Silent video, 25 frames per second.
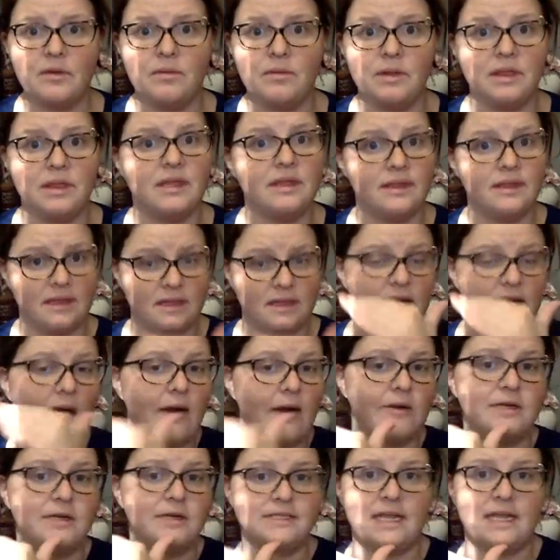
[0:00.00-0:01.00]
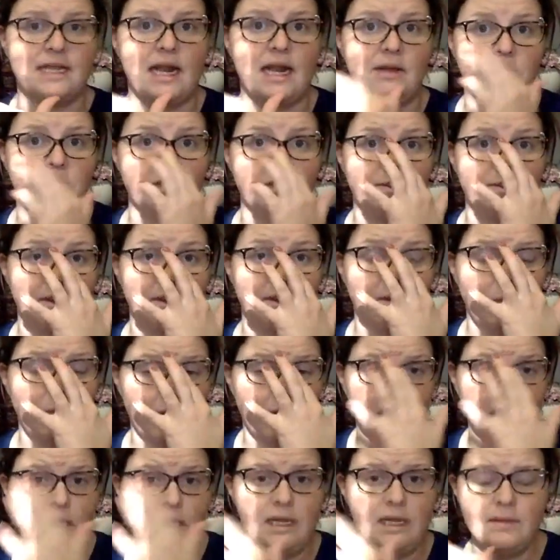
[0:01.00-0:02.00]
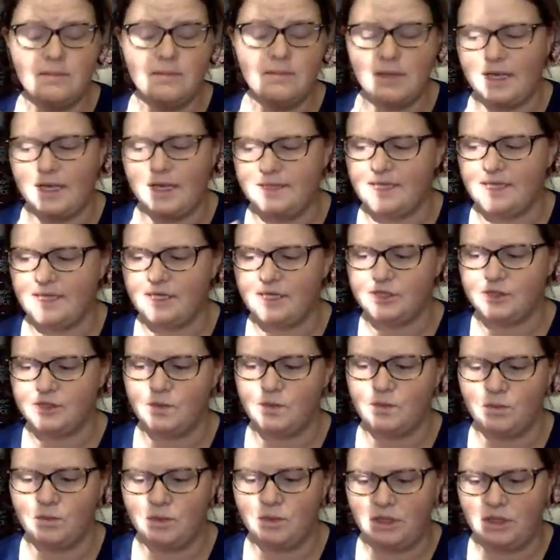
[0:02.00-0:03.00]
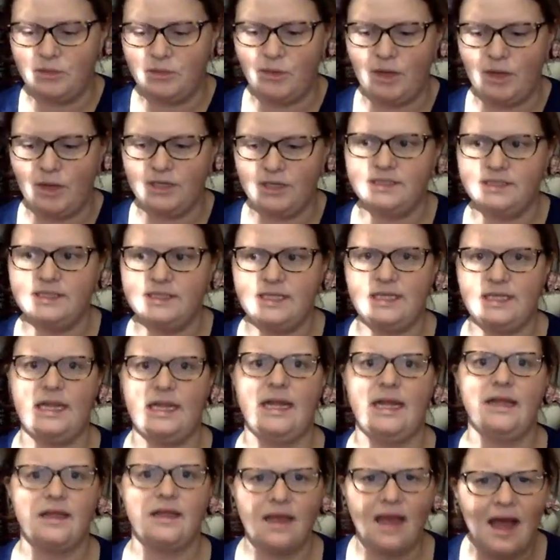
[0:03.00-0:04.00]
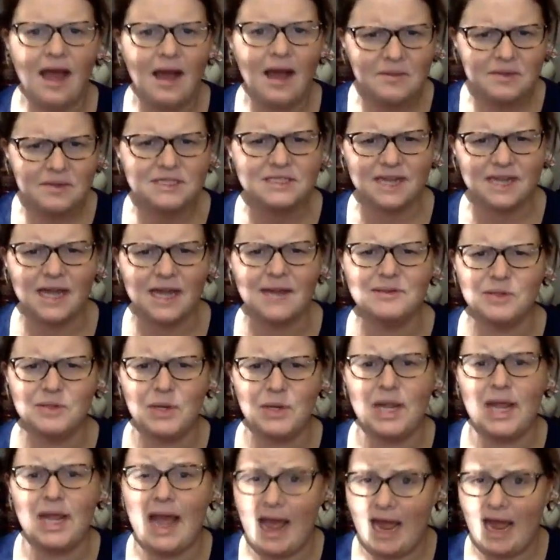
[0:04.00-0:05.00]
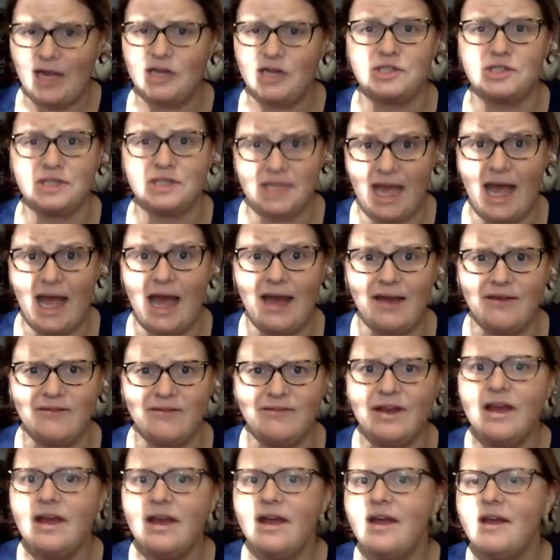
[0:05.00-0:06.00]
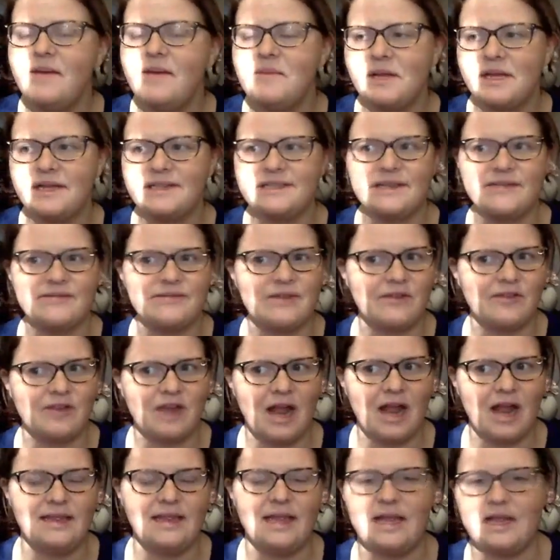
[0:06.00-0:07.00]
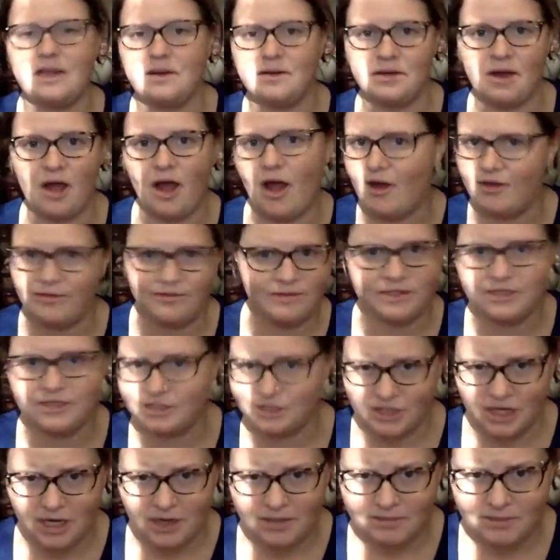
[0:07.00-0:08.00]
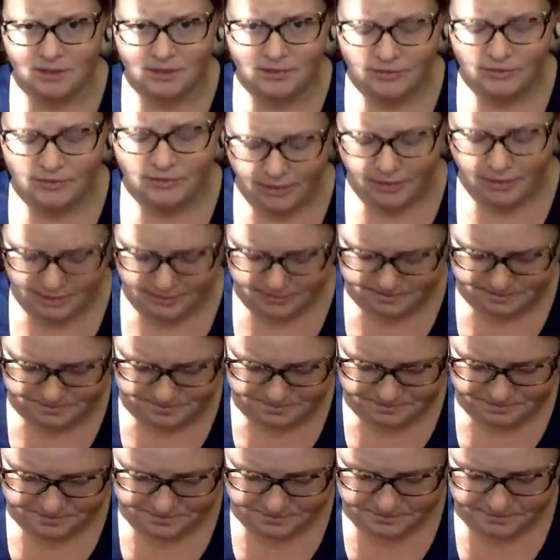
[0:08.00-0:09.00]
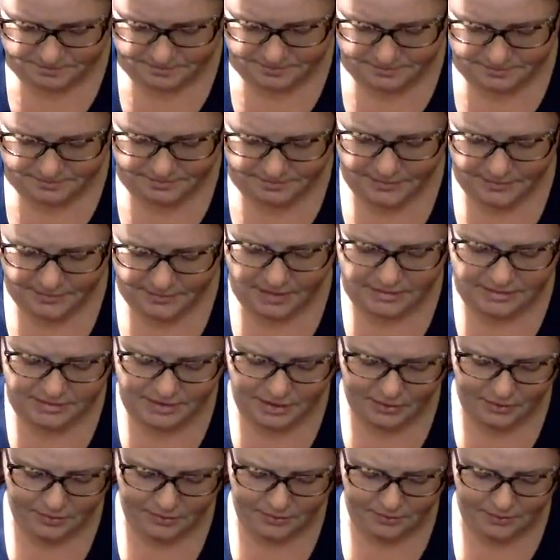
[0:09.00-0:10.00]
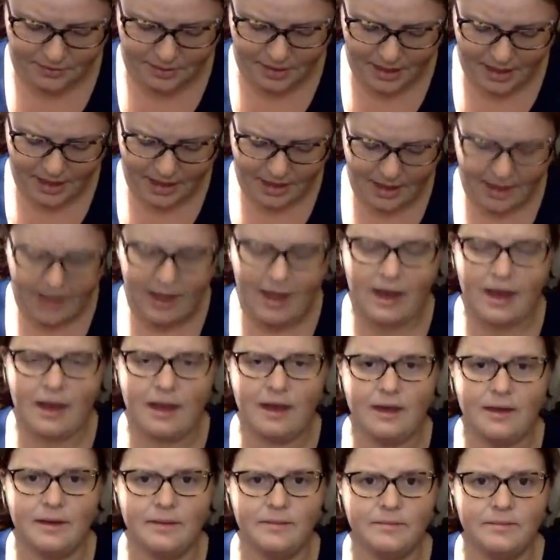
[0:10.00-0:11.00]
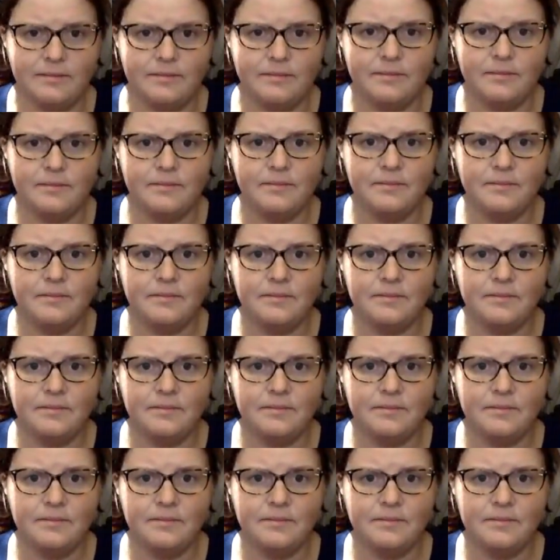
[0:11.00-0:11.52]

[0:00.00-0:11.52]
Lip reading: within the hours that I would be working, because I just really wanted to see how much time do I actually have, because I've never had an office job before. So um,